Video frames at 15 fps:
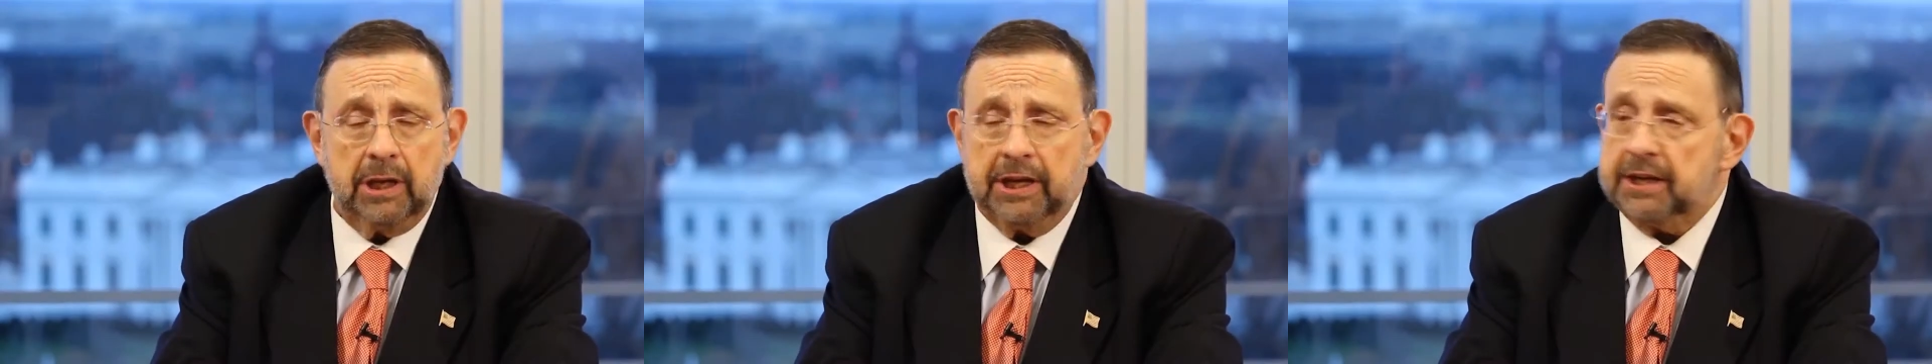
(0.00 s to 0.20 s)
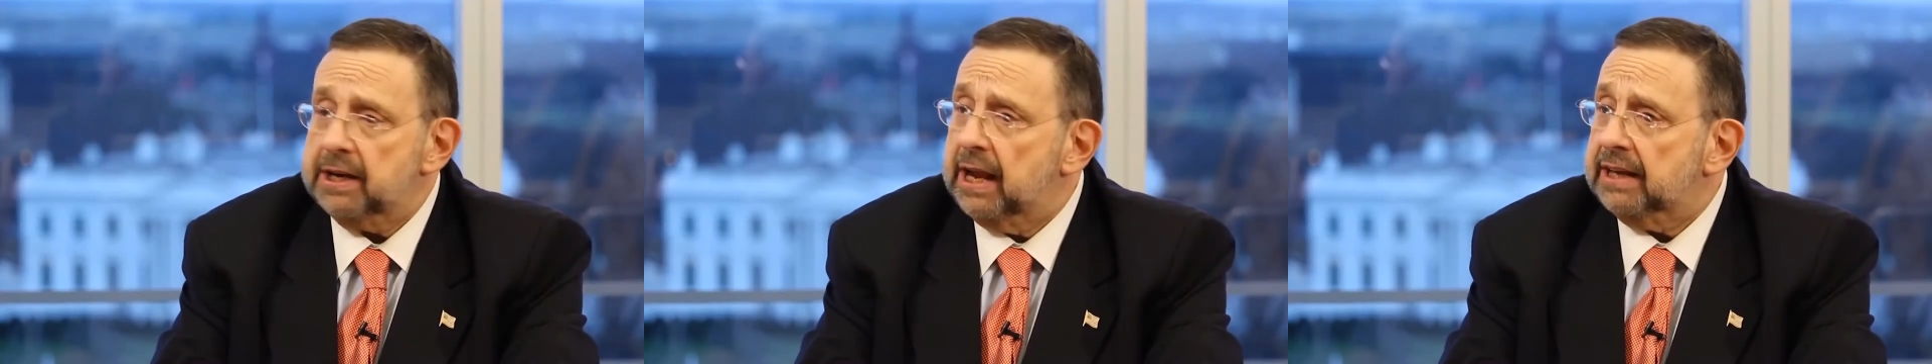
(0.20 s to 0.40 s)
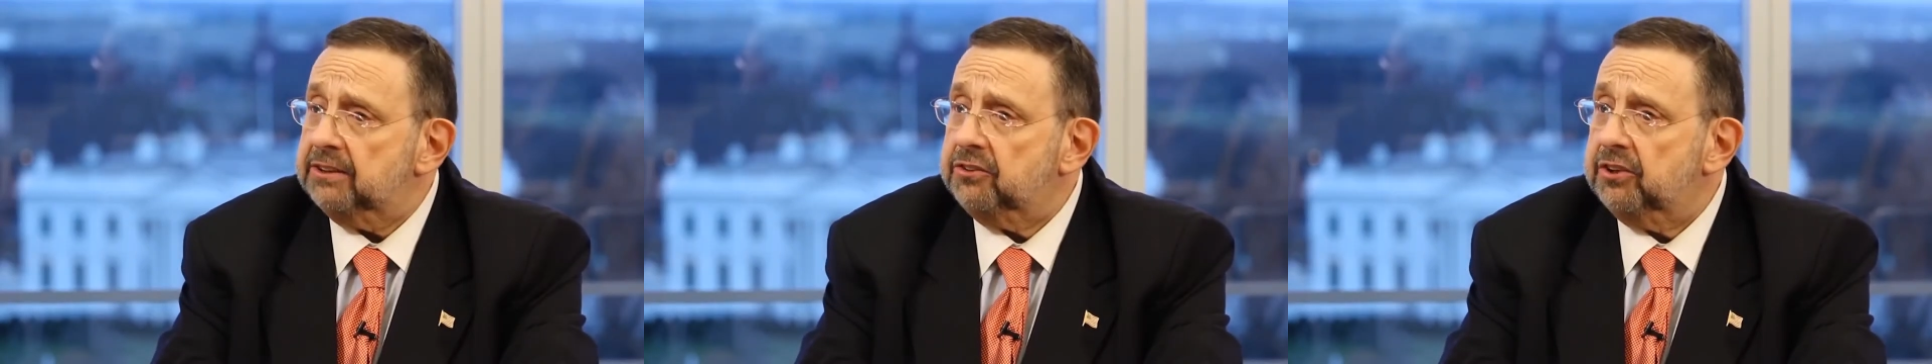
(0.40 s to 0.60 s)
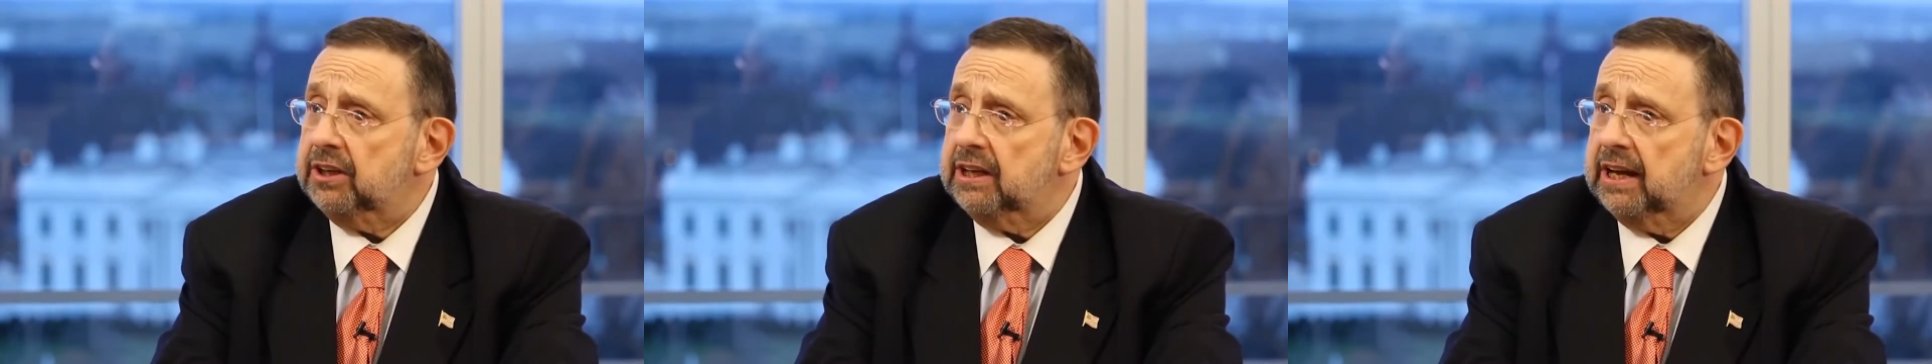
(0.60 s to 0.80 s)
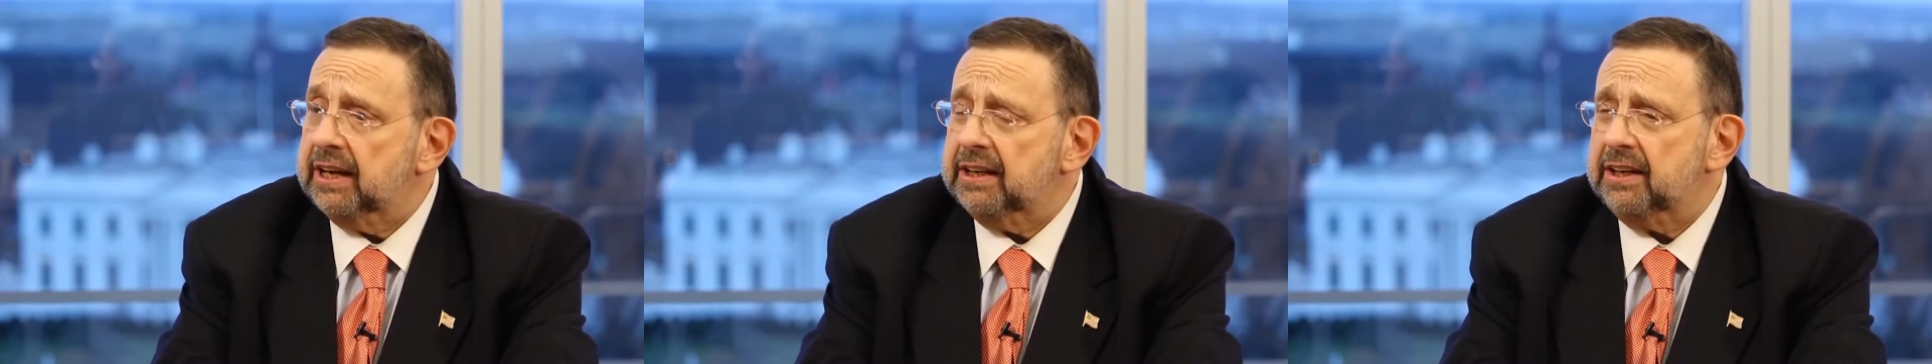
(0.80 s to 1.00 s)
in
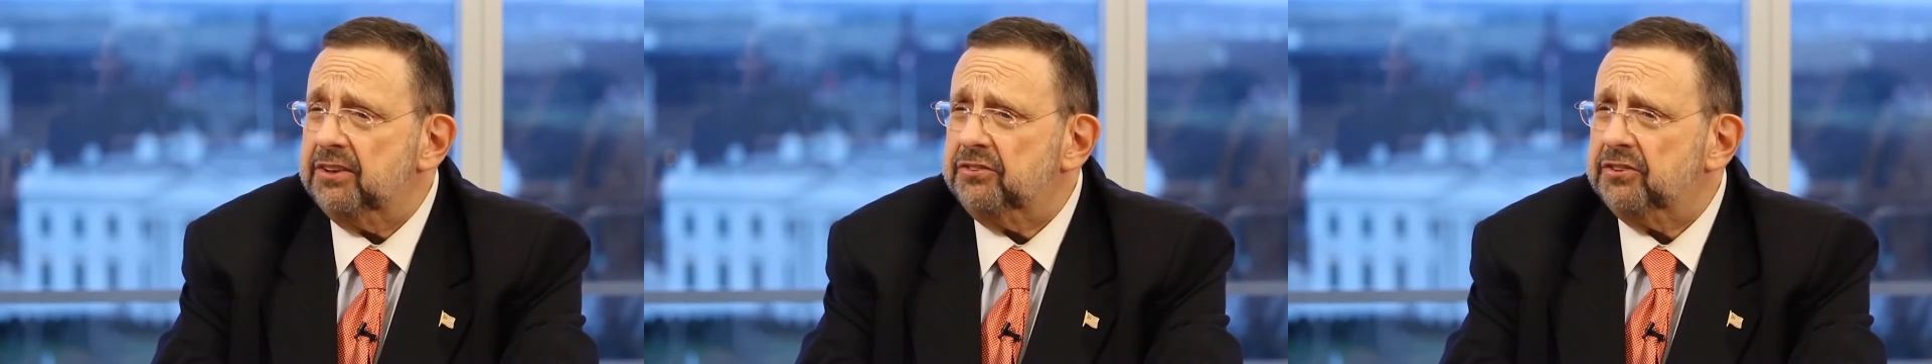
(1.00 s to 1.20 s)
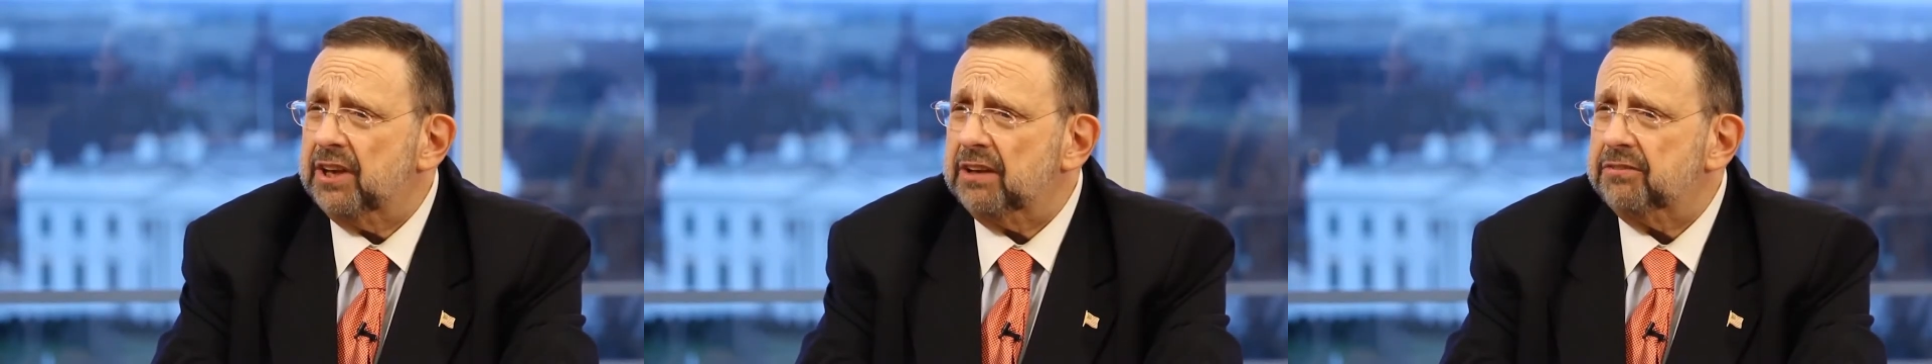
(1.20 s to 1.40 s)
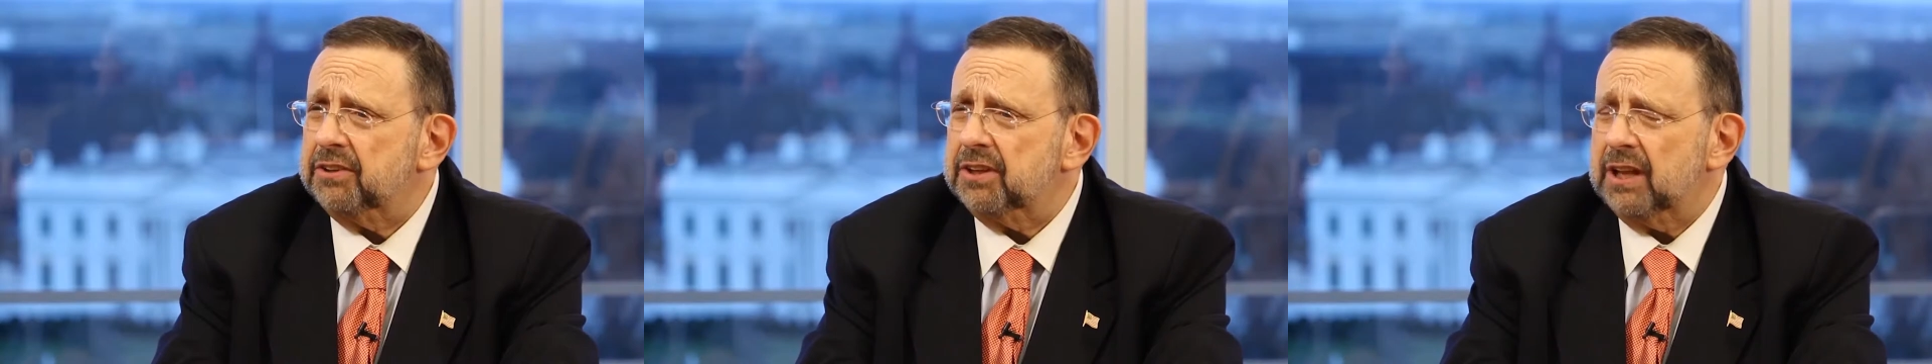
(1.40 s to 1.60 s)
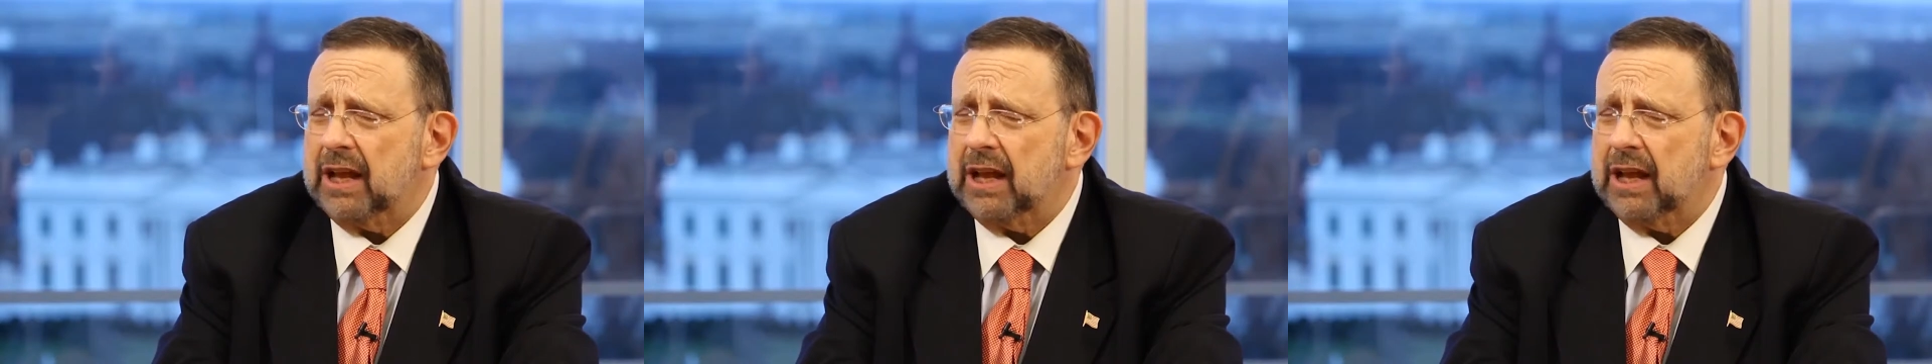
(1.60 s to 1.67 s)
1987.